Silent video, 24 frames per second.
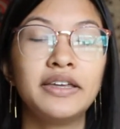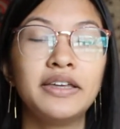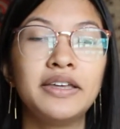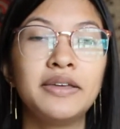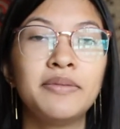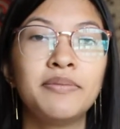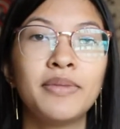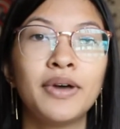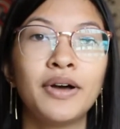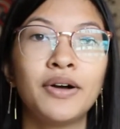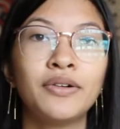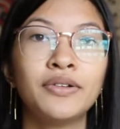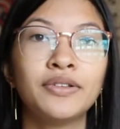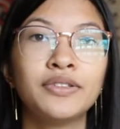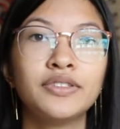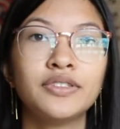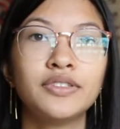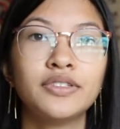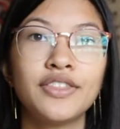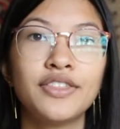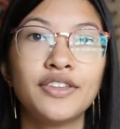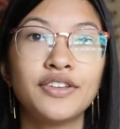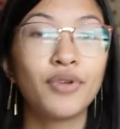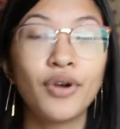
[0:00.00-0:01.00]
emailed
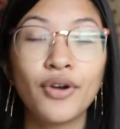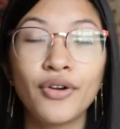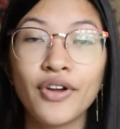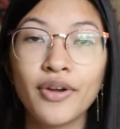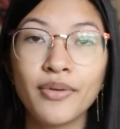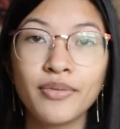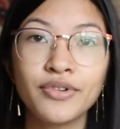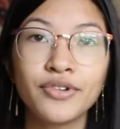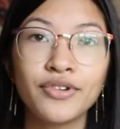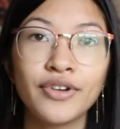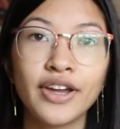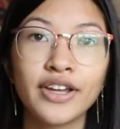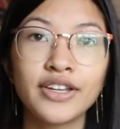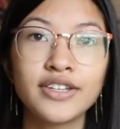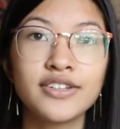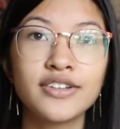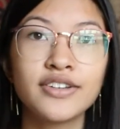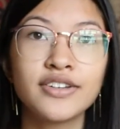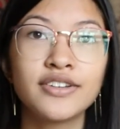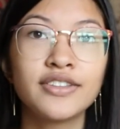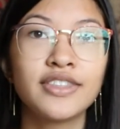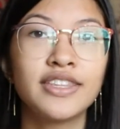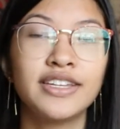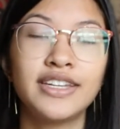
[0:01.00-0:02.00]
the program
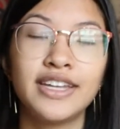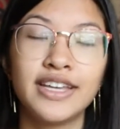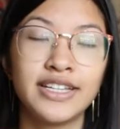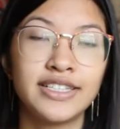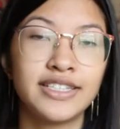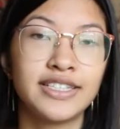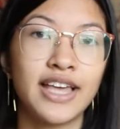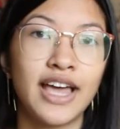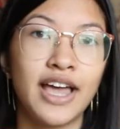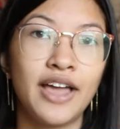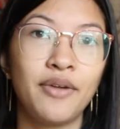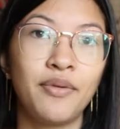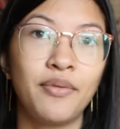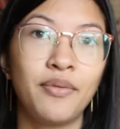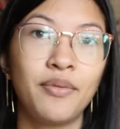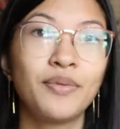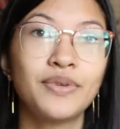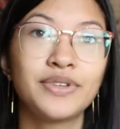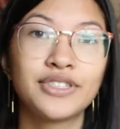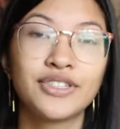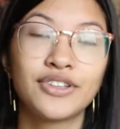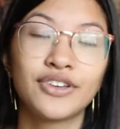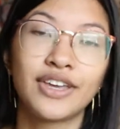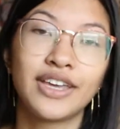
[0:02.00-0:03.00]
director the dates I
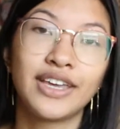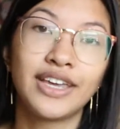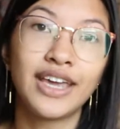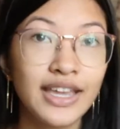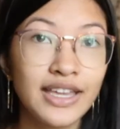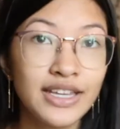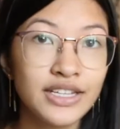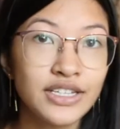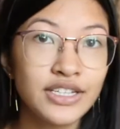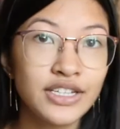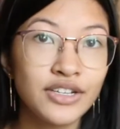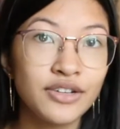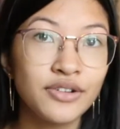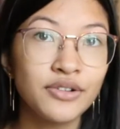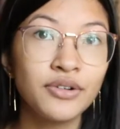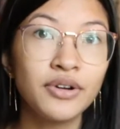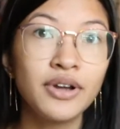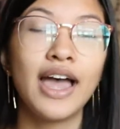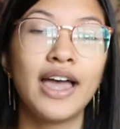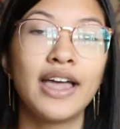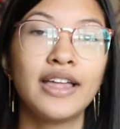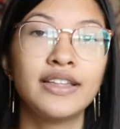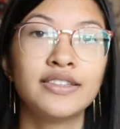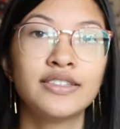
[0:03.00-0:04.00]
was looking into,
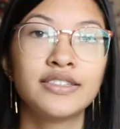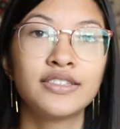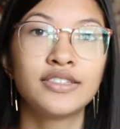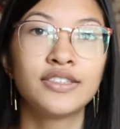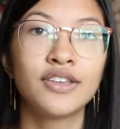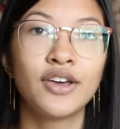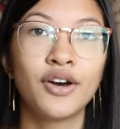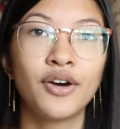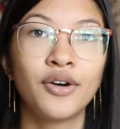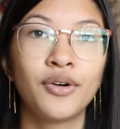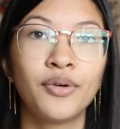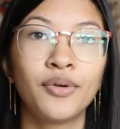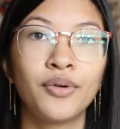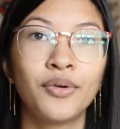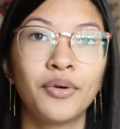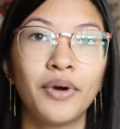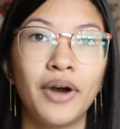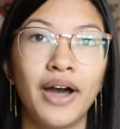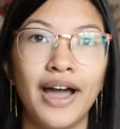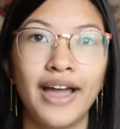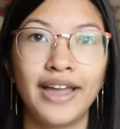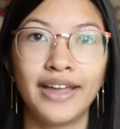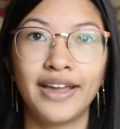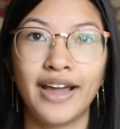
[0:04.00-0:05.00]
and so
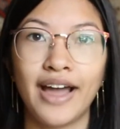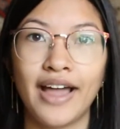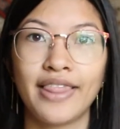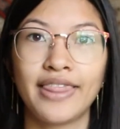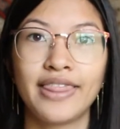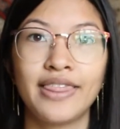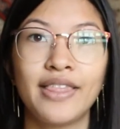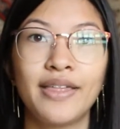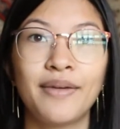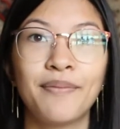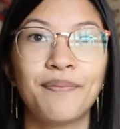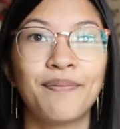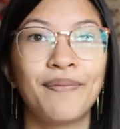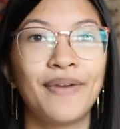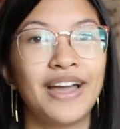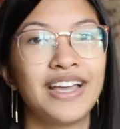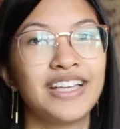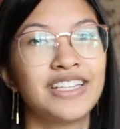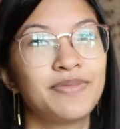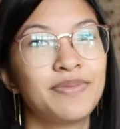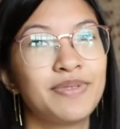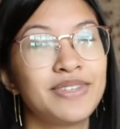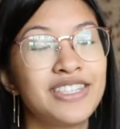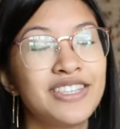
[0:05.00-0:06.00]
I got my
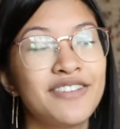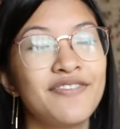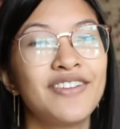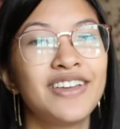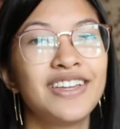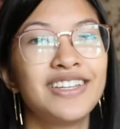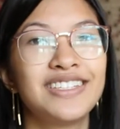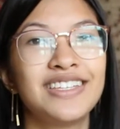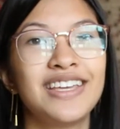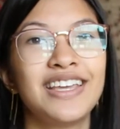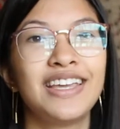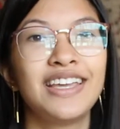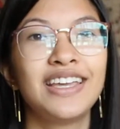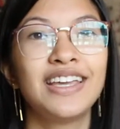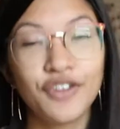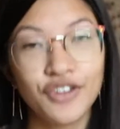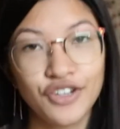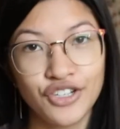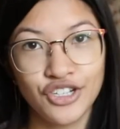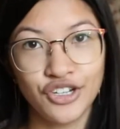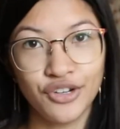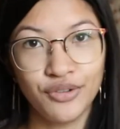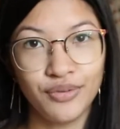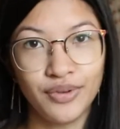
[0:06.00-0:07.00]
specific date for
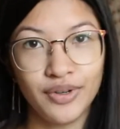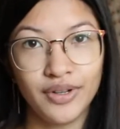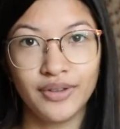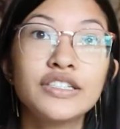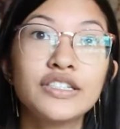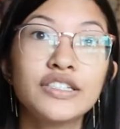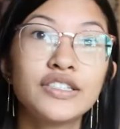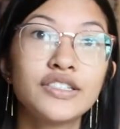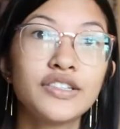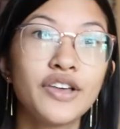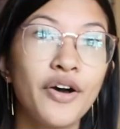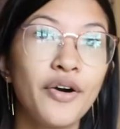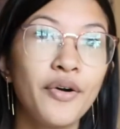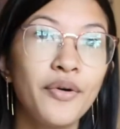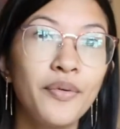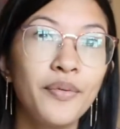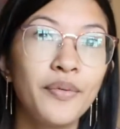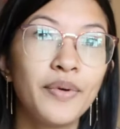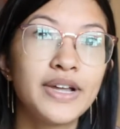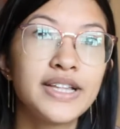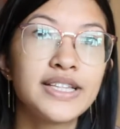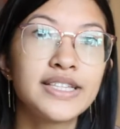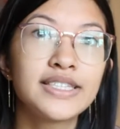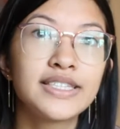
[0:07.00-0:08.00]
June. So
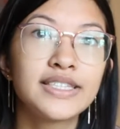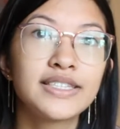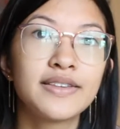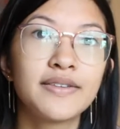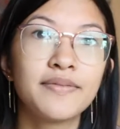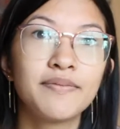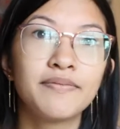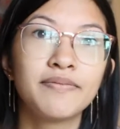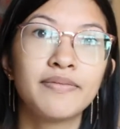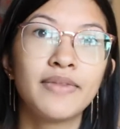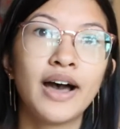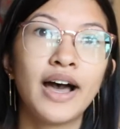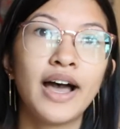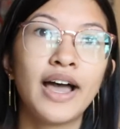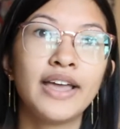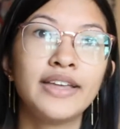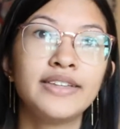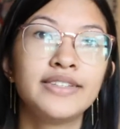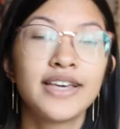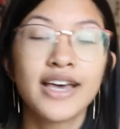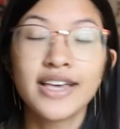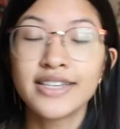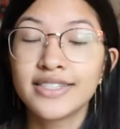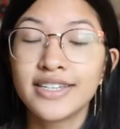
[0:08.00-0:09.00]
once my
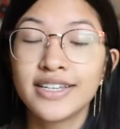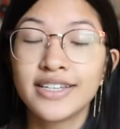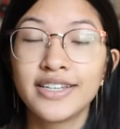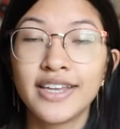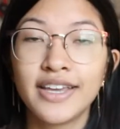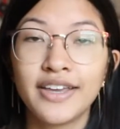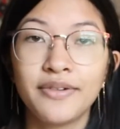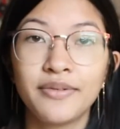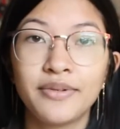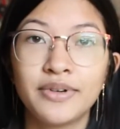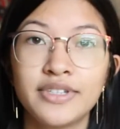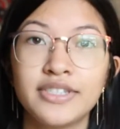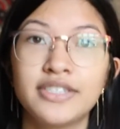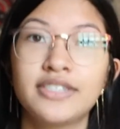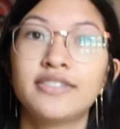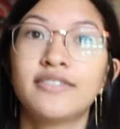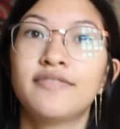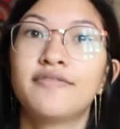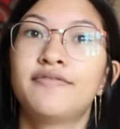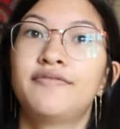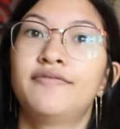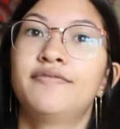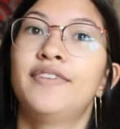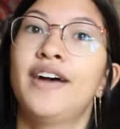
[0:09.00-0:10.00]
testing date was
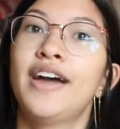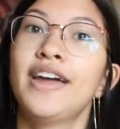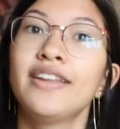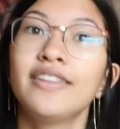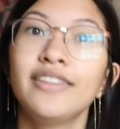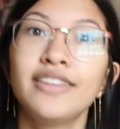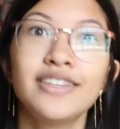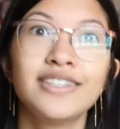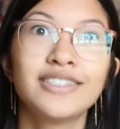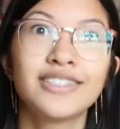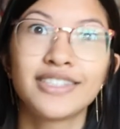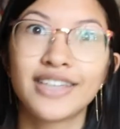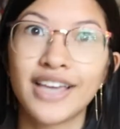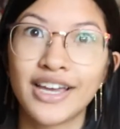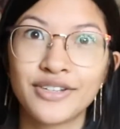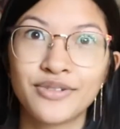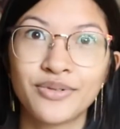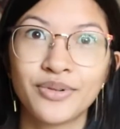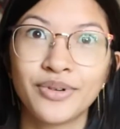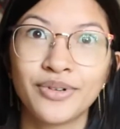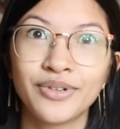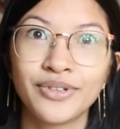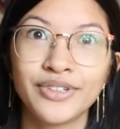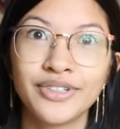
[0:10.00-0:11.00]
finally
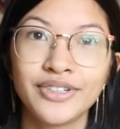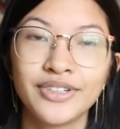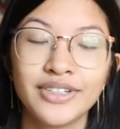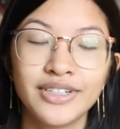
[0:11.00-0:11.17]
scheduled,